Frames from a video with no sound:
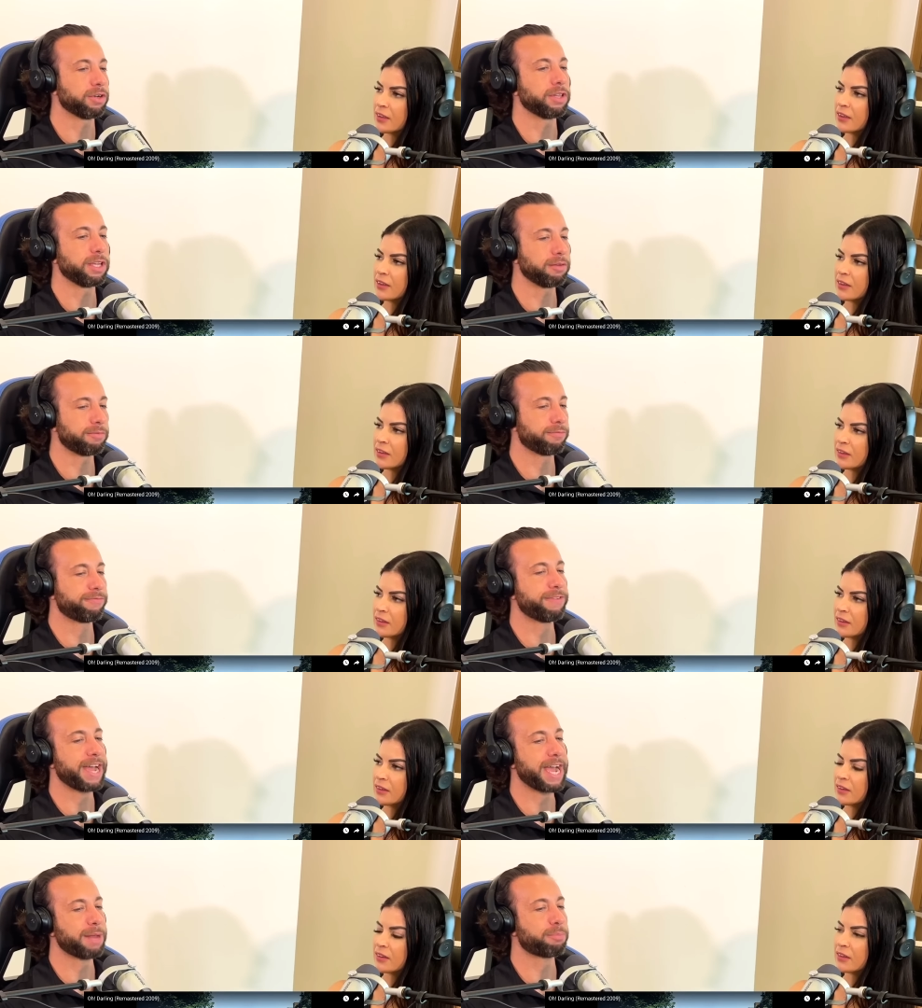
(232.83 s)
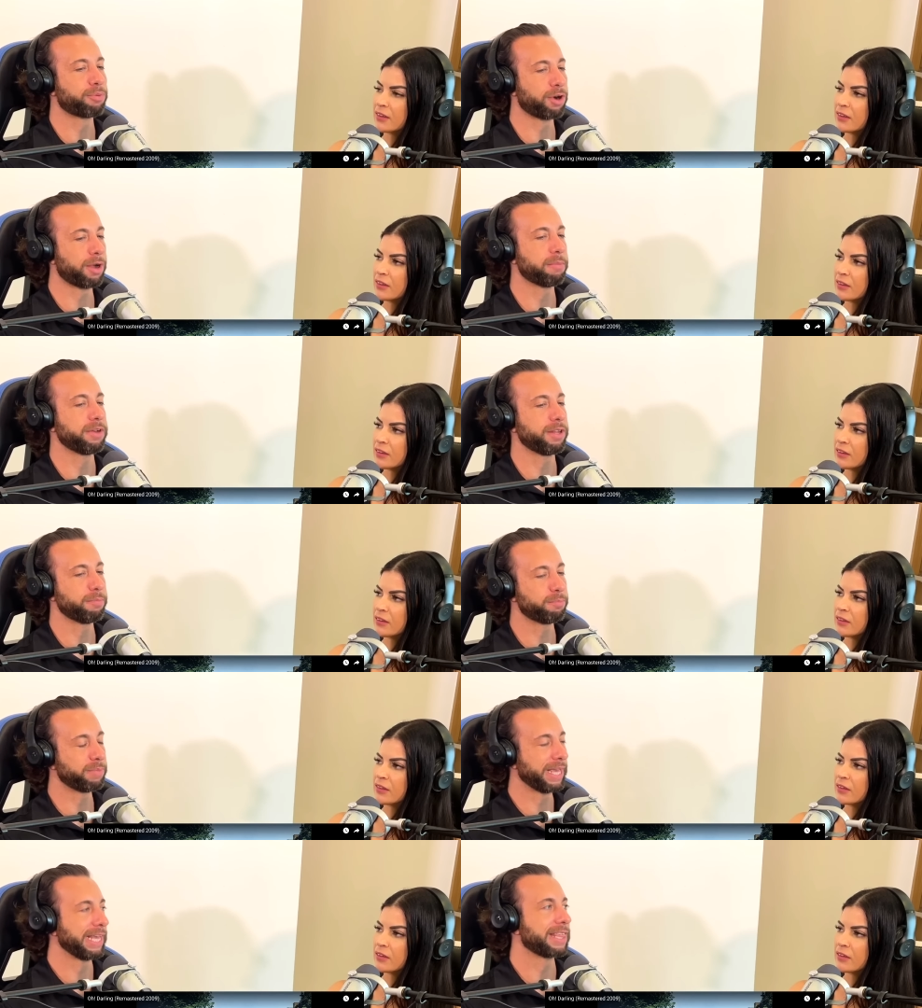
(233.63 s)
Speaker 1: really fat,
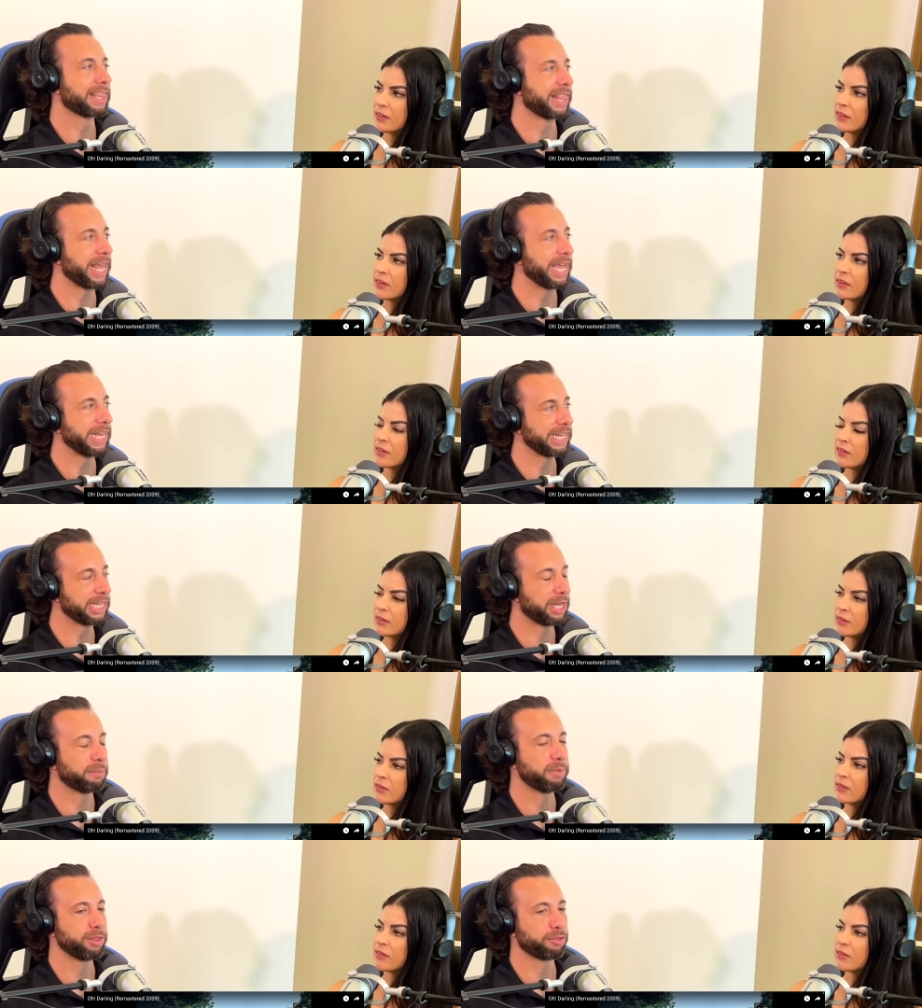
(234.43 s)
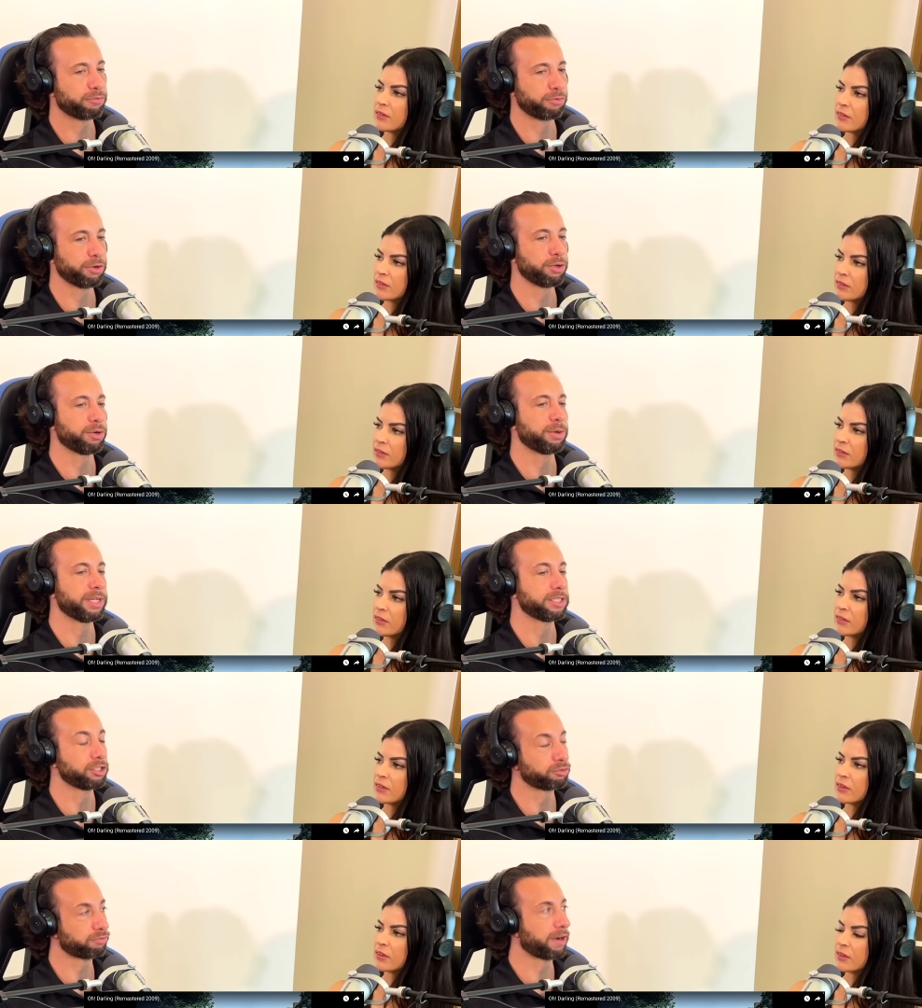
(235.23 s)
prominent bass line coming through
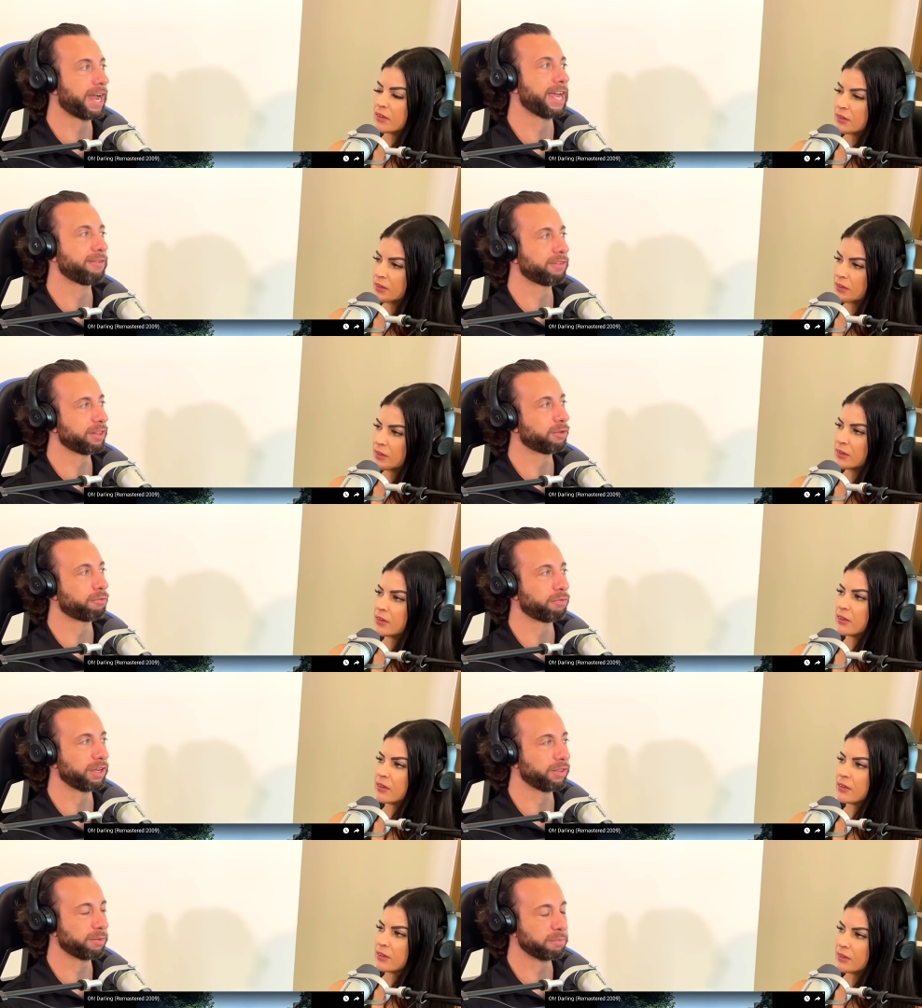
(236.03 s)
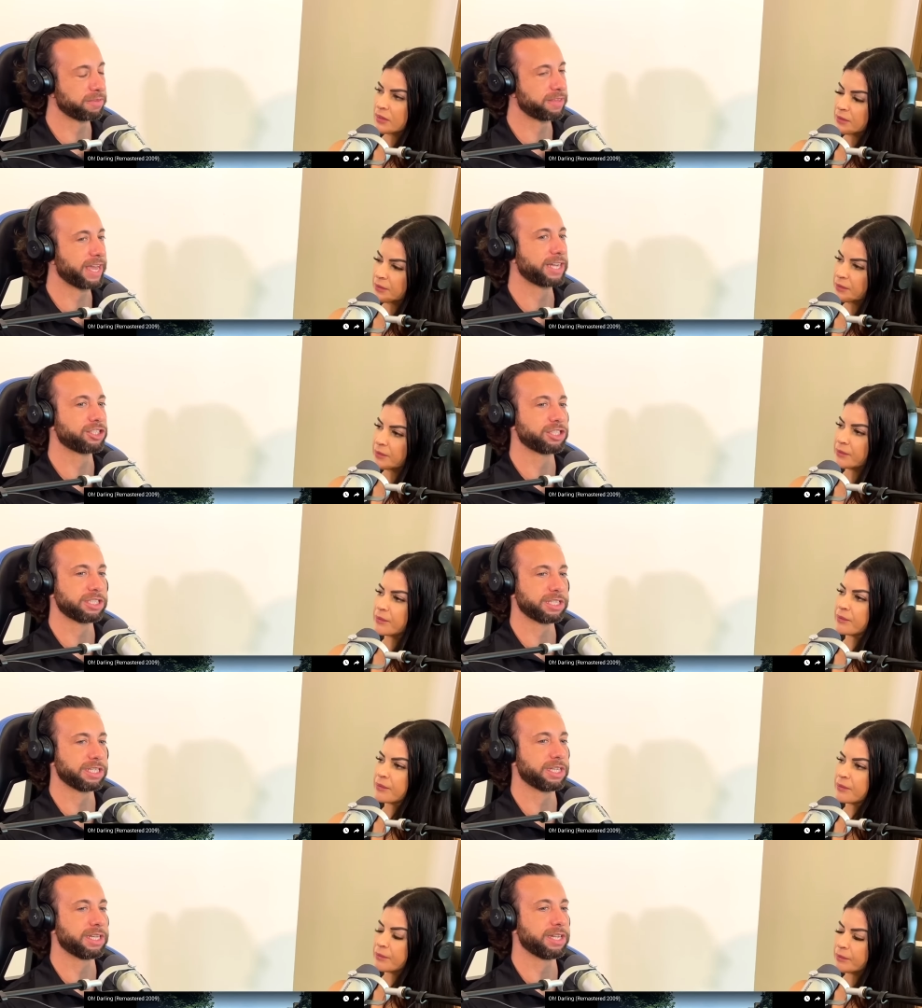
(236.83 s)
and driving the rhythm
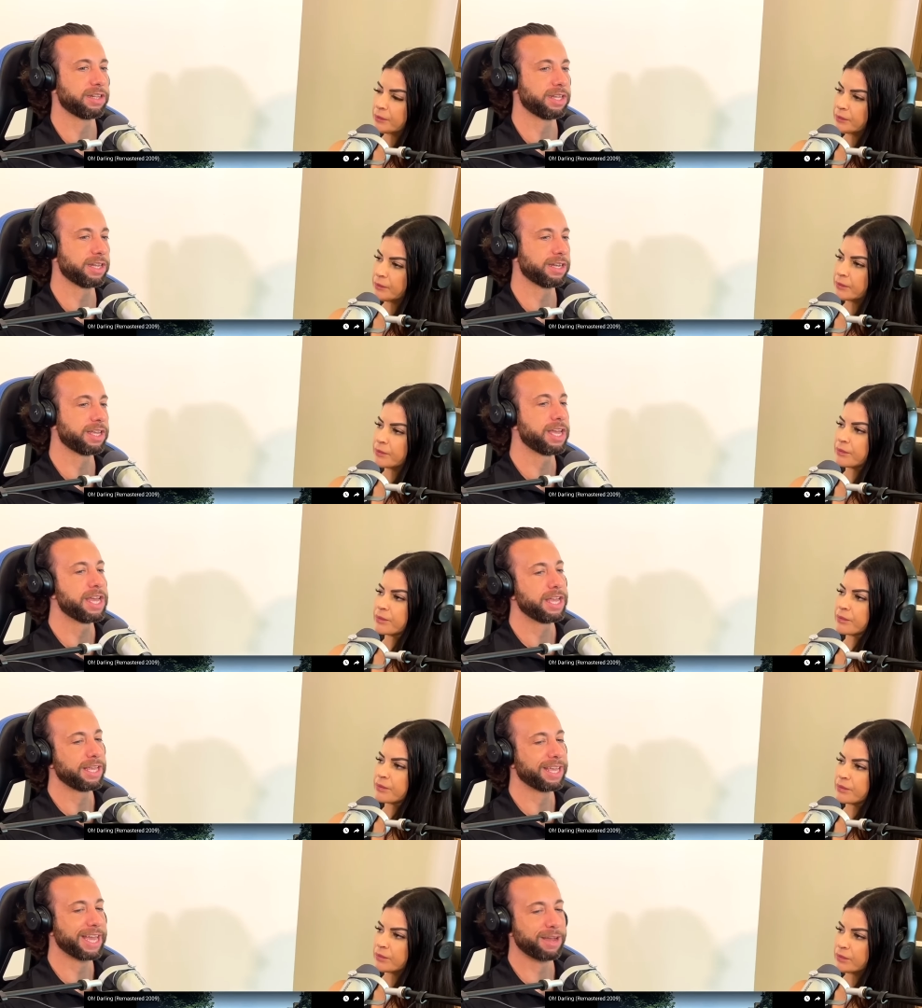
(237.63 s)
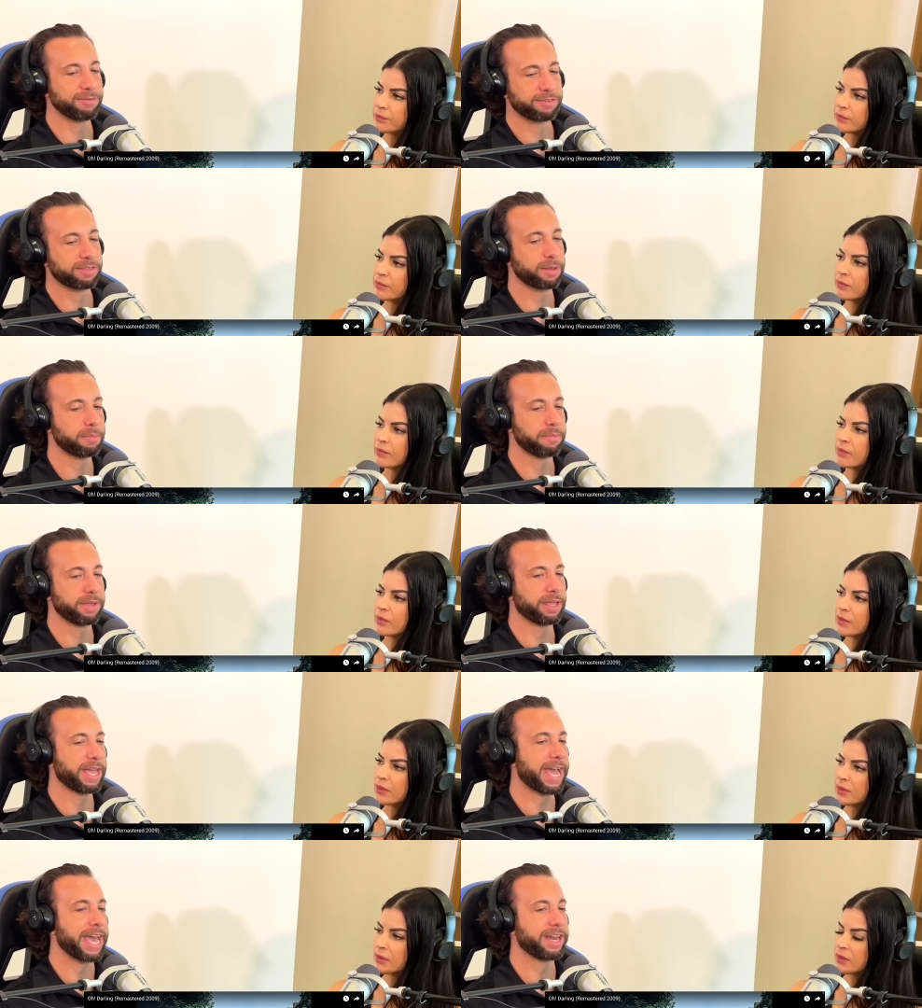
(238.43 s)
section, and then you have
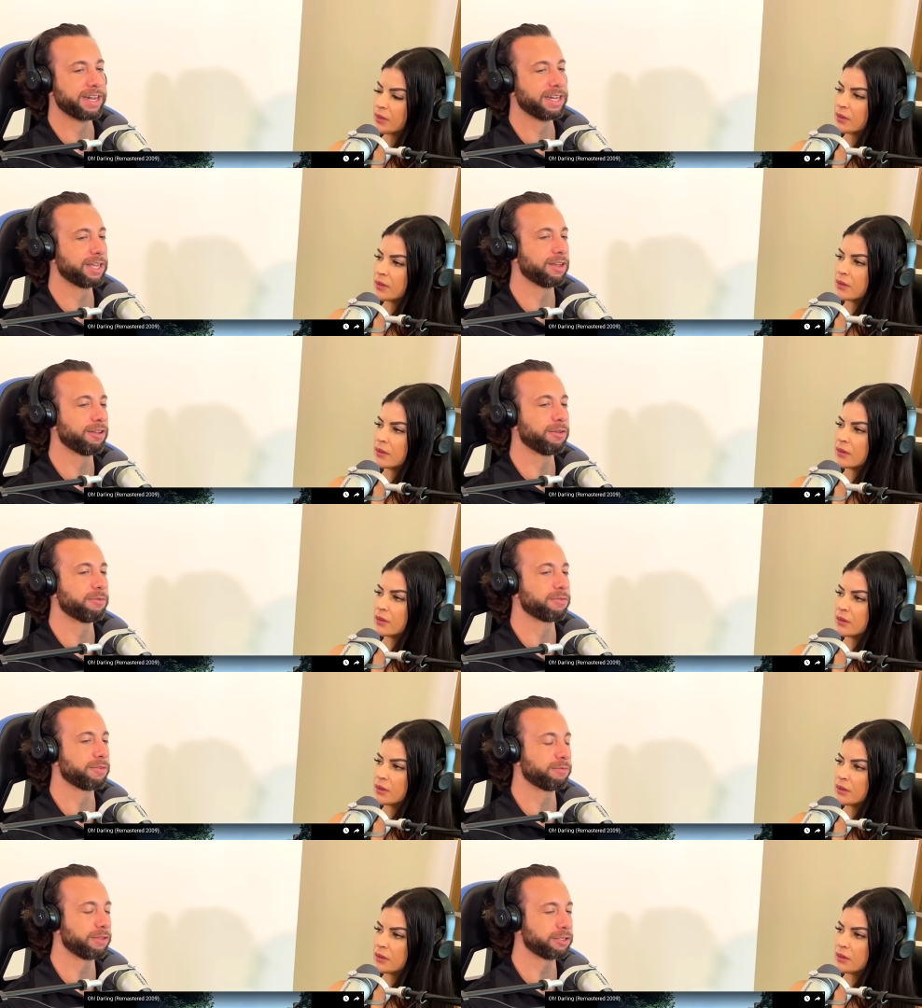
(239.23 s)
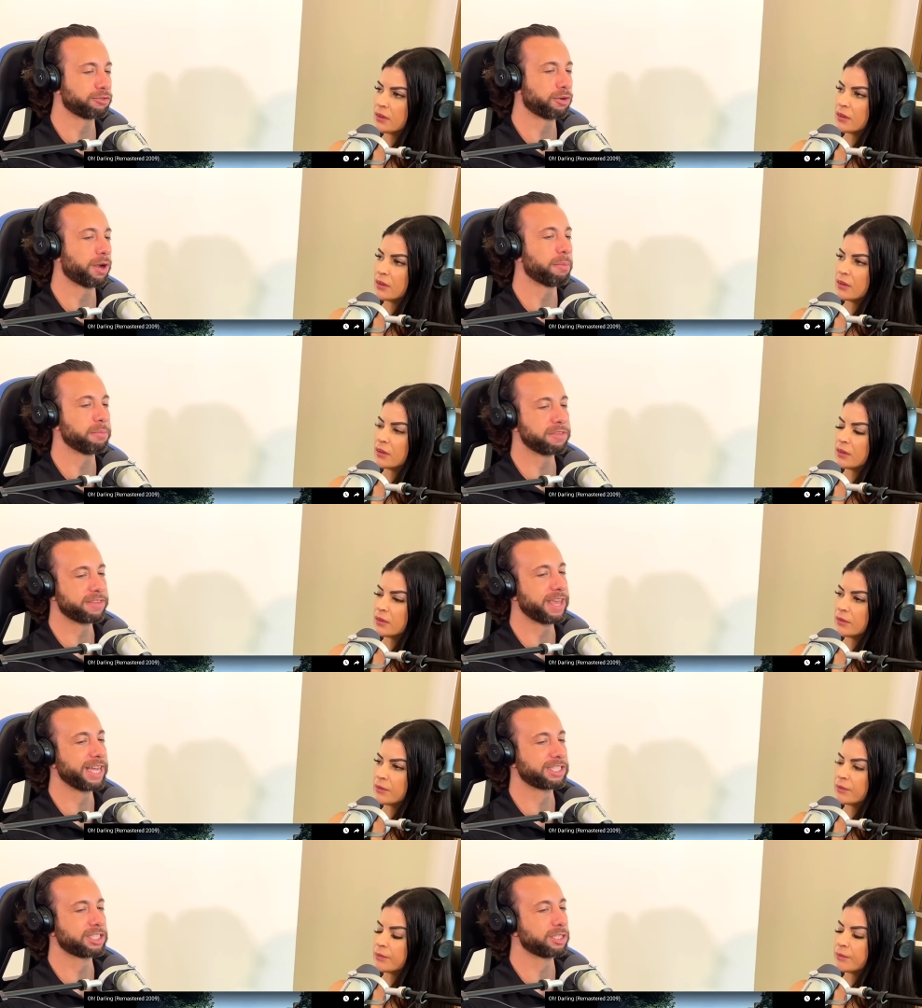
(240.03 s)
some additives of the drum
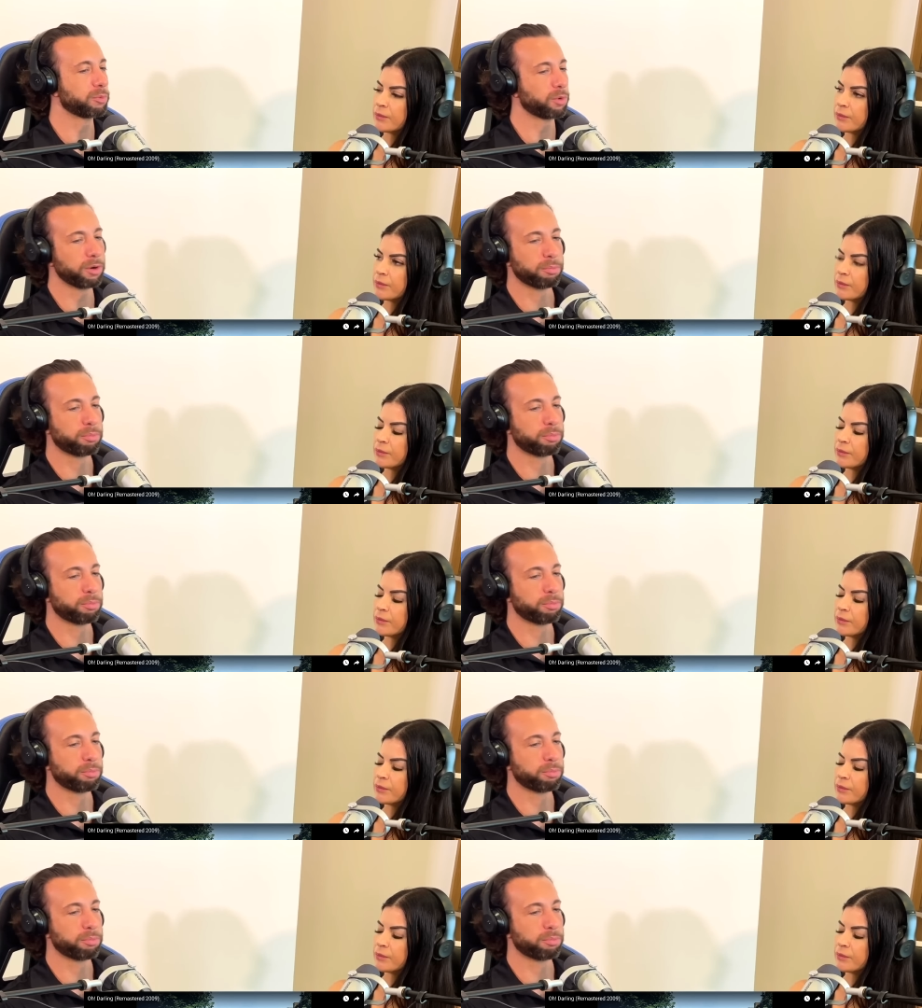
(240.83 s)
section